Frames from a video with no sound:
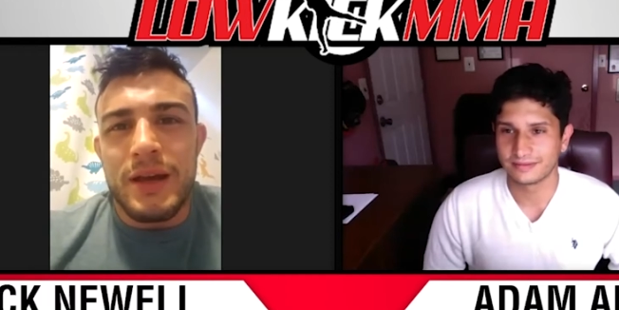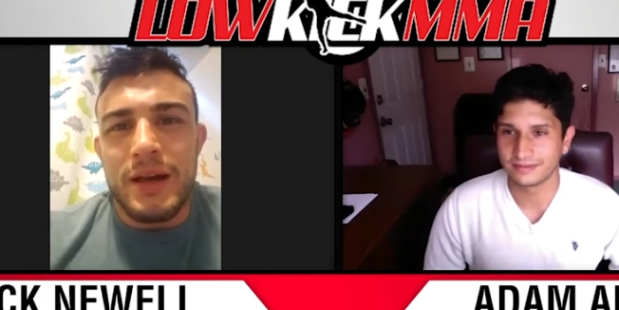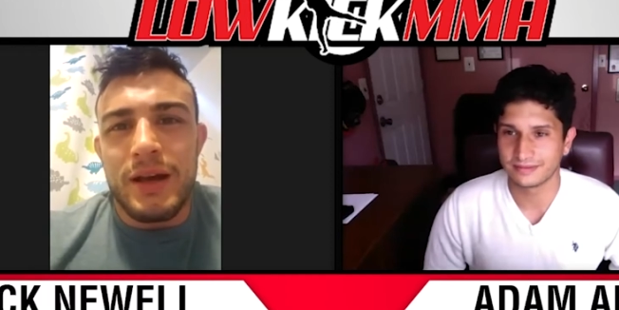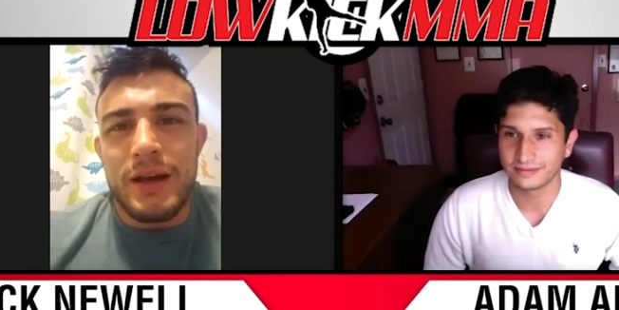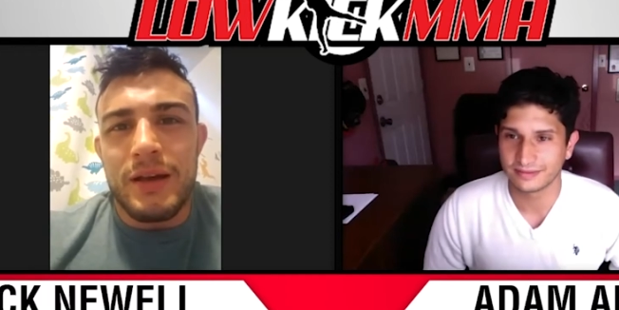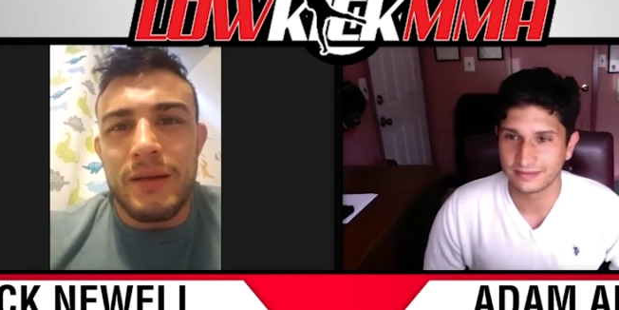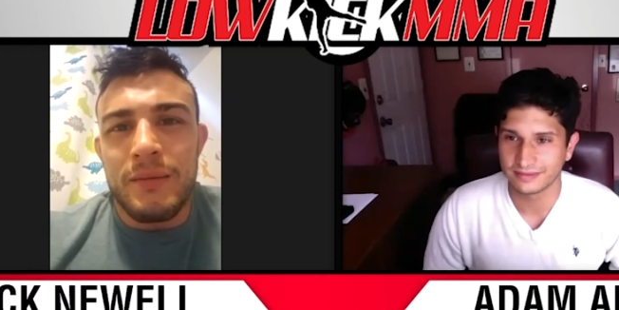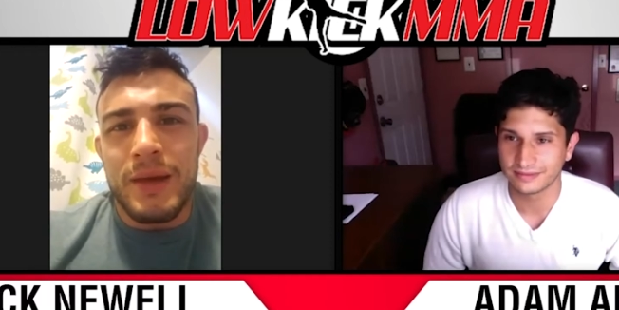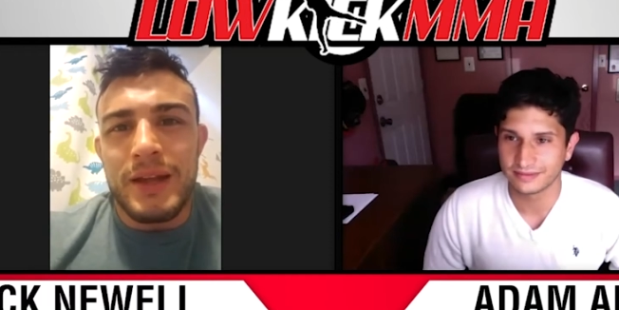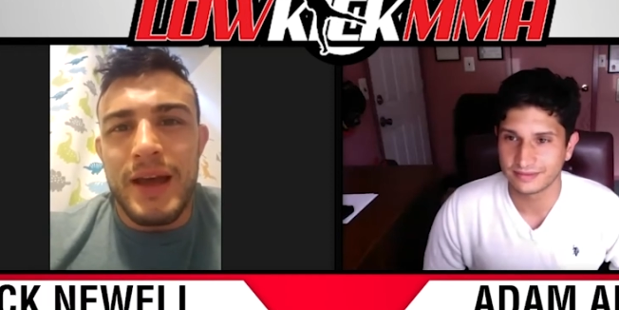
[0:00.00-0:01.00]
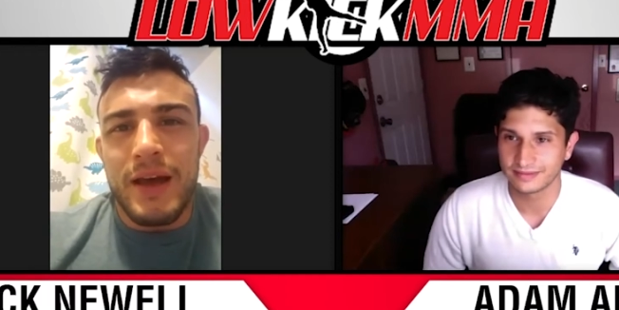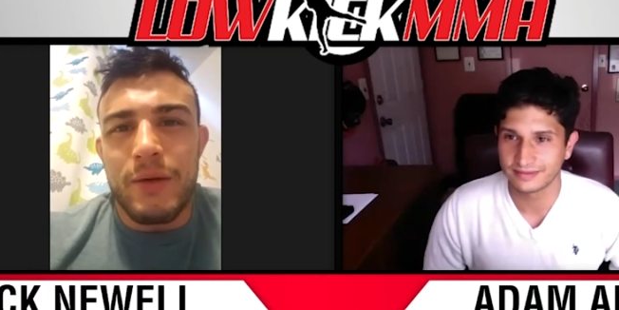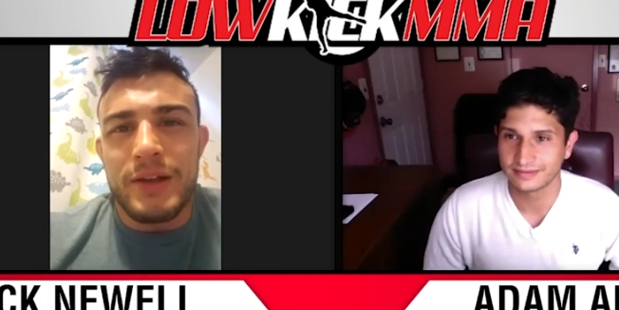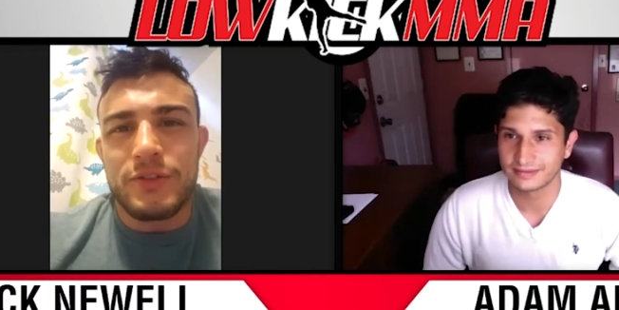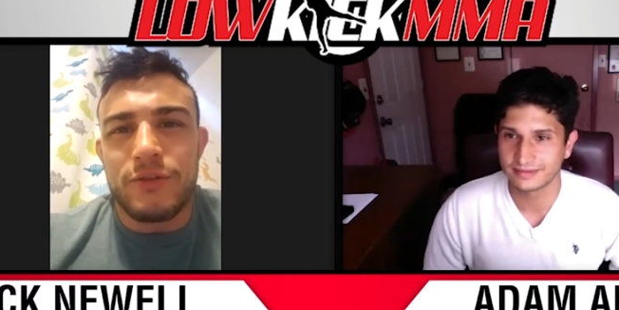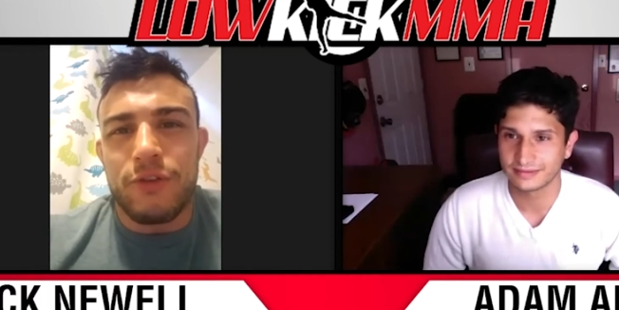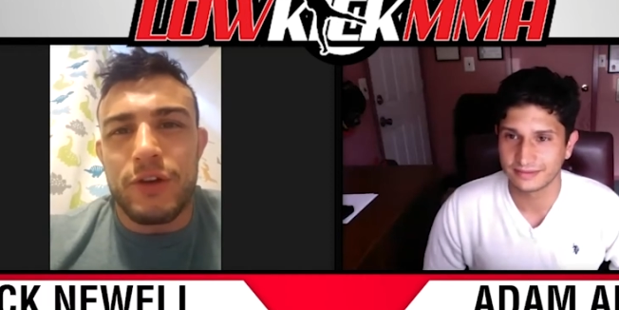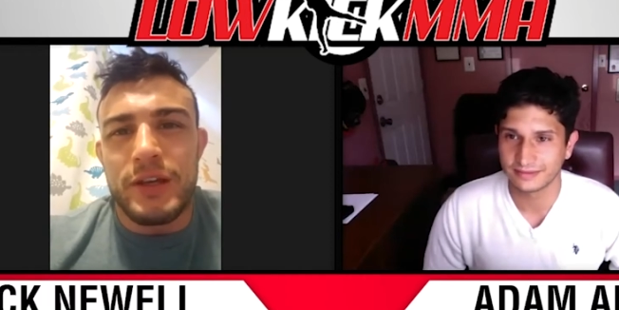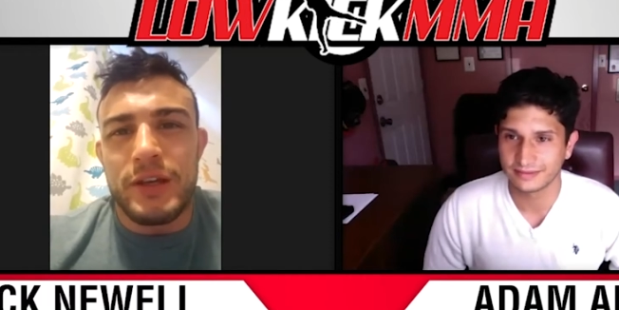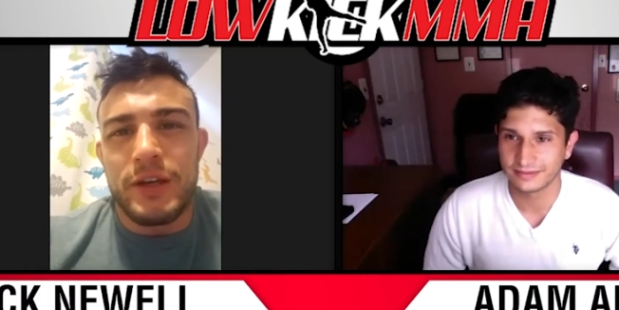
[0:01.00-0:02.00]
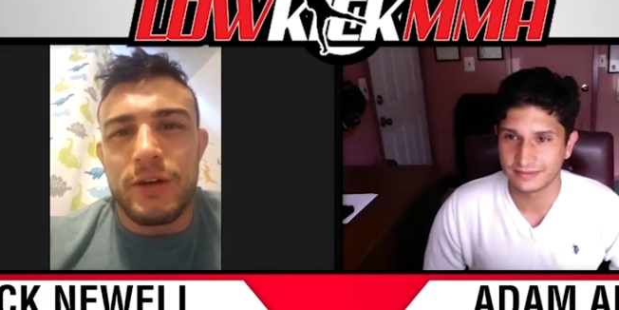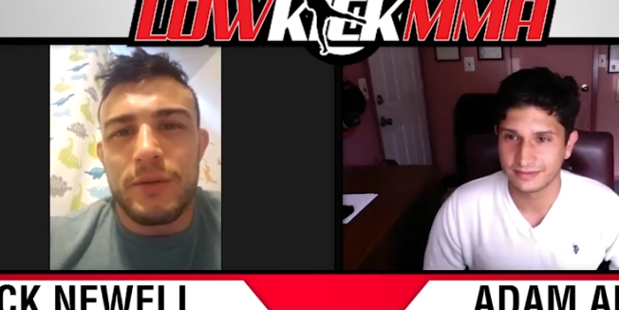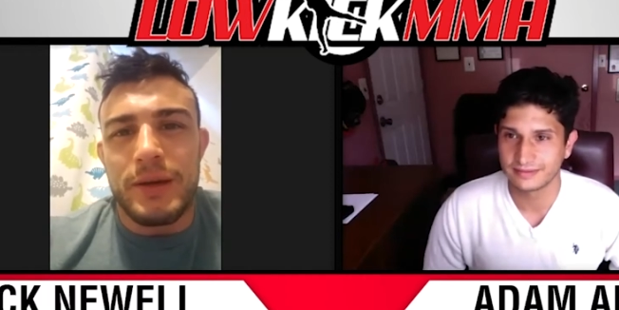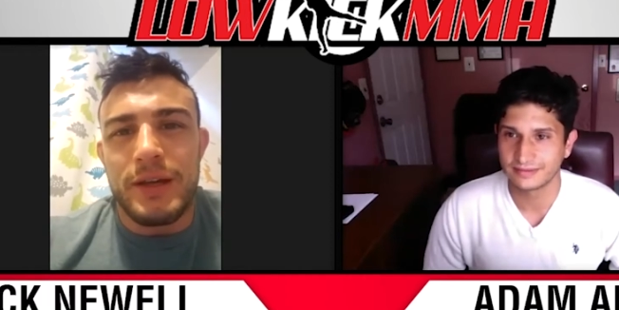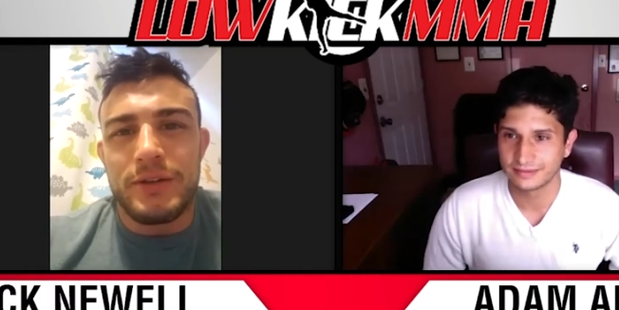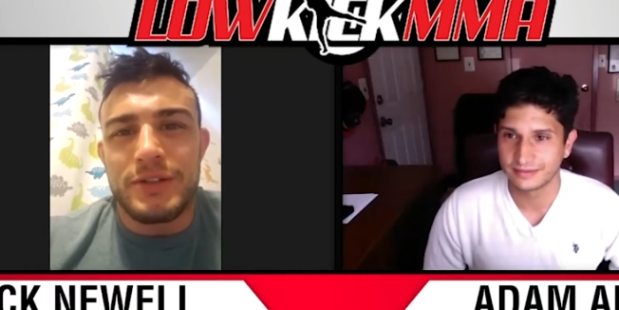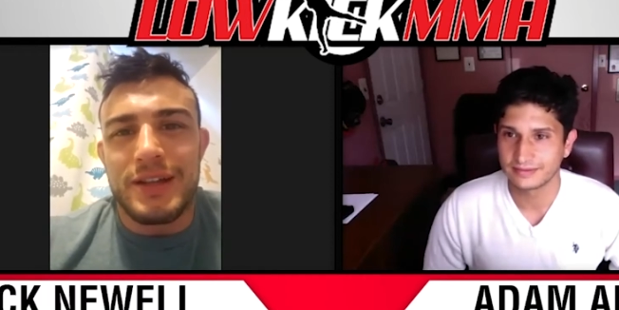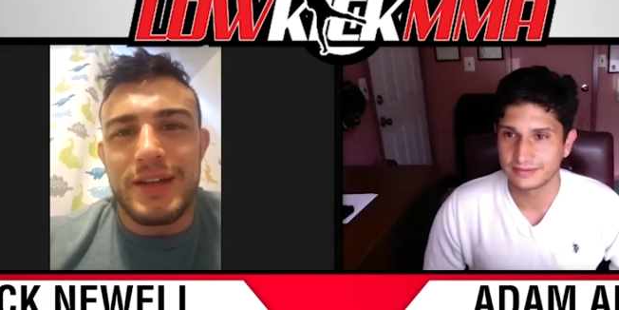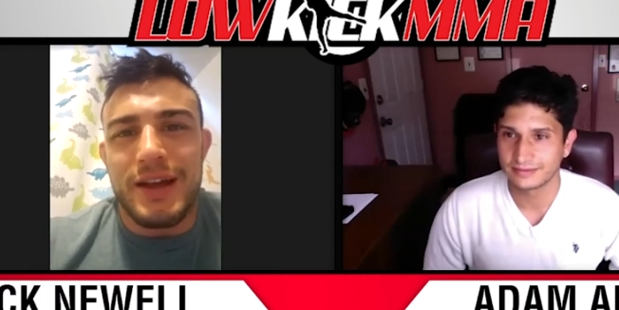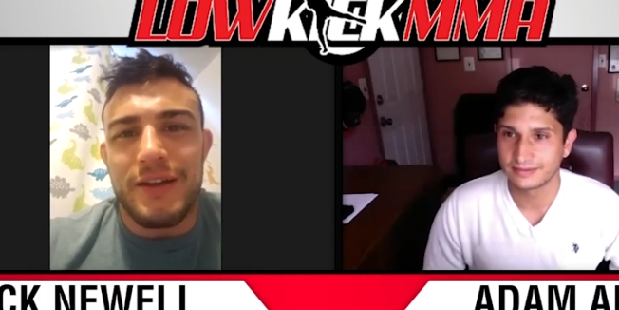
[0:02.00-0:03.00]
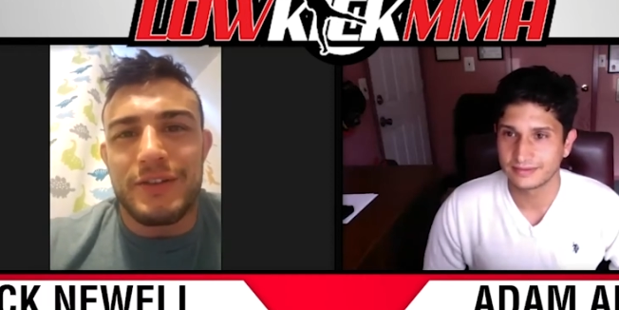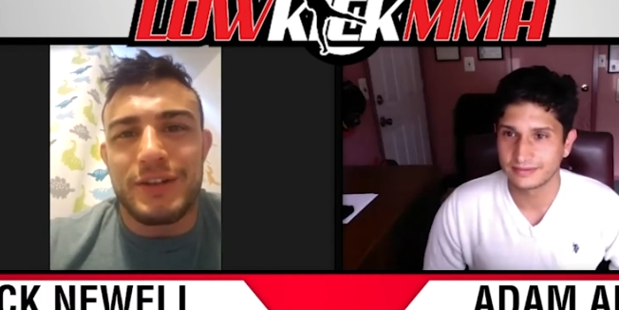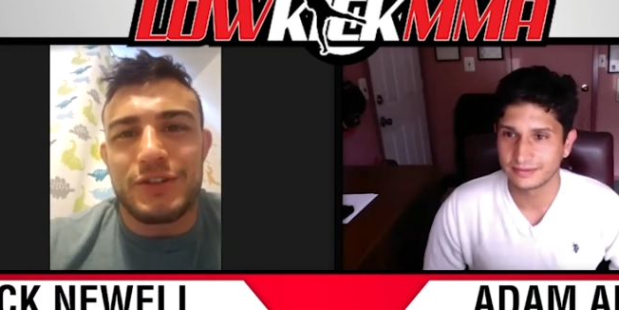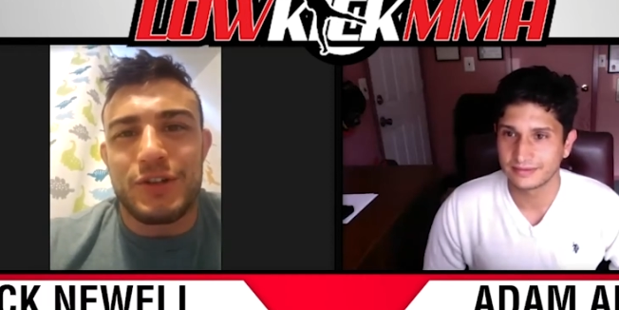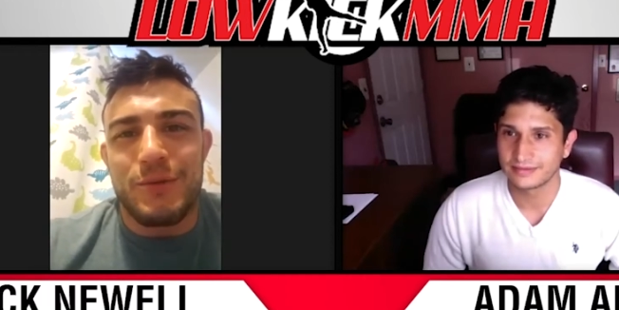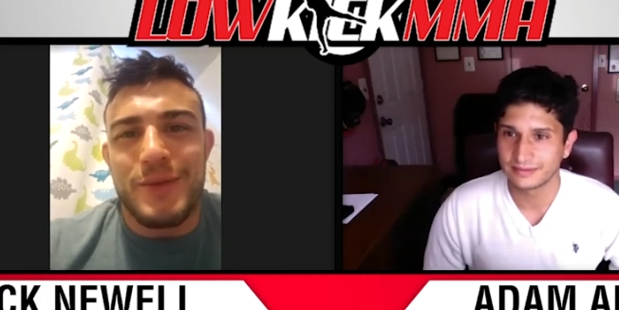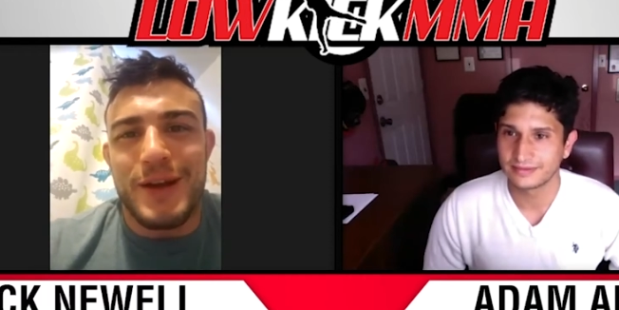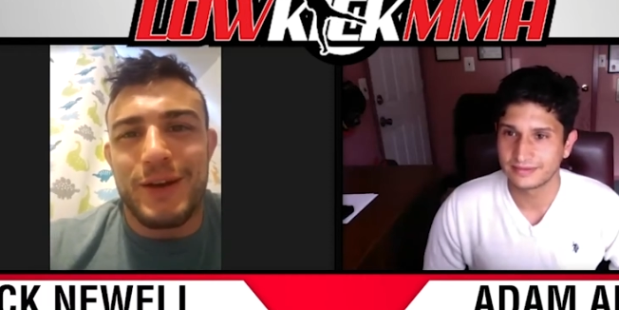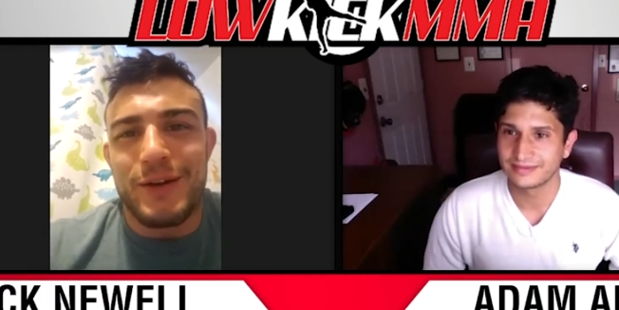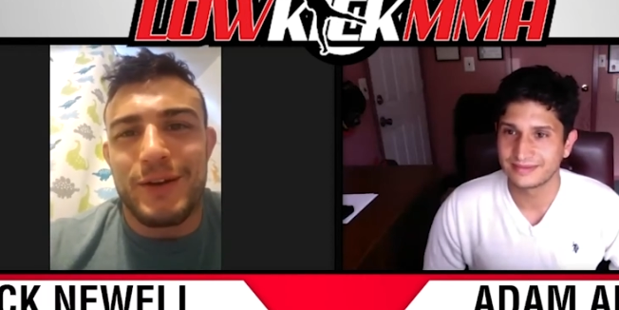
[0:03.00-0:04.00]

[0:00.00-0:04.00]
Speaker 1: uh my dad wrestled for a year but he was like kind of like a troublemaker